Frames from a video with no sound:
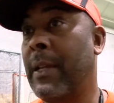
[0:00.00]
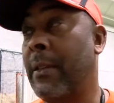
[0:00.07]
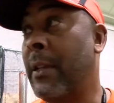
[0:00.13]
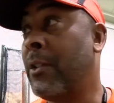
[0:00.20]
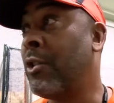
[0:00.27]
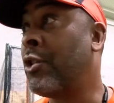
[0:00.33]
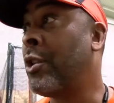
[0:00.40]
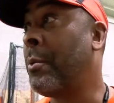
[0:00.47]

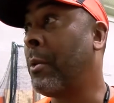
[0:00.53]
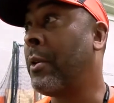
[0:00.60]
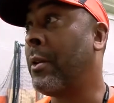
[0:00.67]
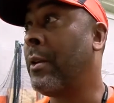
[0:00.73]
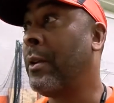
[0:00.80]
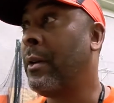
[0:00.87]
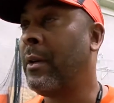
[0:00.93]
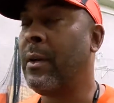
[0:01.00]
That's similar.
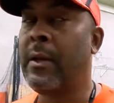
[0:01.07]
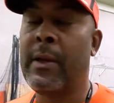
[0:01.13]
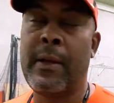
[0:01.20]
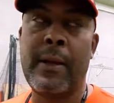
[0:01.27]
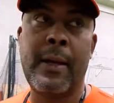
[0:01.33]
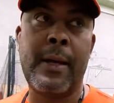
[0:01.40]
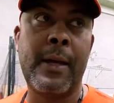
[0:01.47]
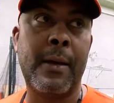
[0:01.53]

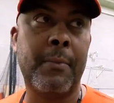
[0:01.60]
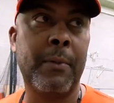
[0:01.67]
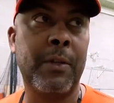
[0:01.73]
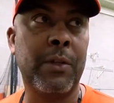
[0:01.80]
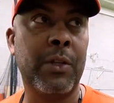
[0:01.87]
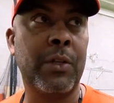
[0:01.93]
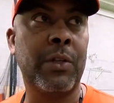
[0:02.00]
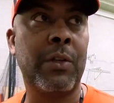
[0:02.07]

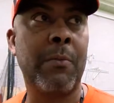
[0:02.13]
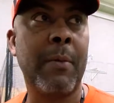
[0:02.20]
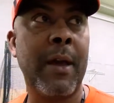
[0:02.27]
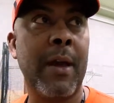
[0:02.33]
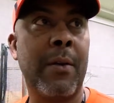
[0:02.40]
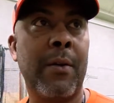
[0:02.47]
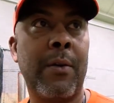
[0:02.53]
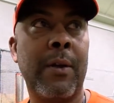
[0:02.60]
It's just a
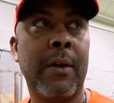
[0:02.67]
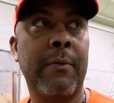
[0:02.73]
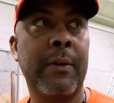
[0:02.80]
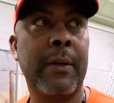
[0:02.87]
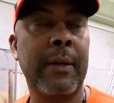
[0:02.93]
matter of